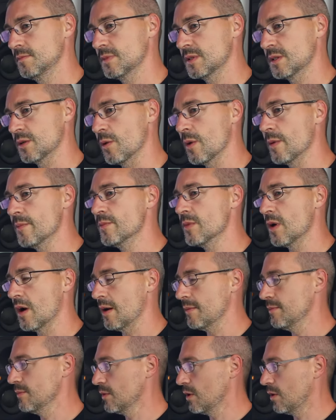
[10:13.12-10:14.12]
So
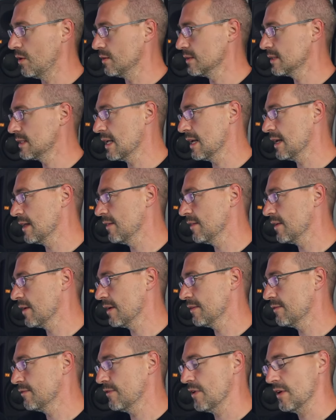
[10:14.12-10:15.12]
I'm not saying that
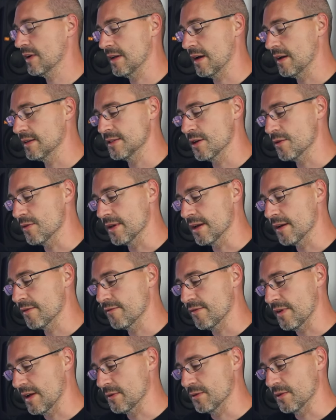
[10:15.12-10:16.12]
I don't think I
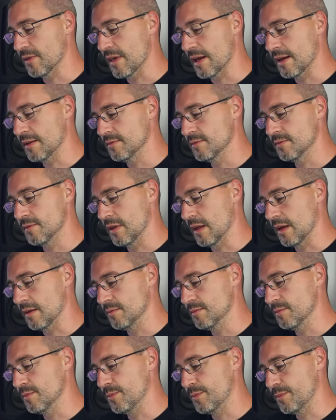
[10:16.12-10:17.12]
found that
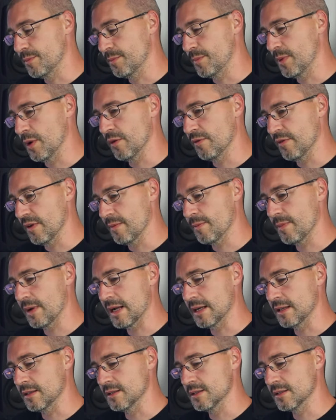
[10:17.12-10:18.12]
perfect
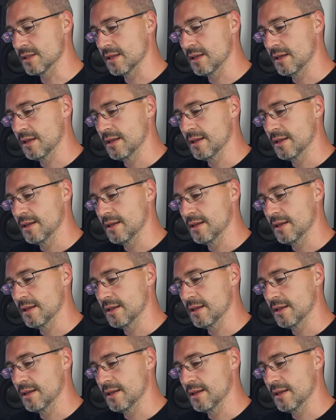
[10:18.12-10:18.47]
balance,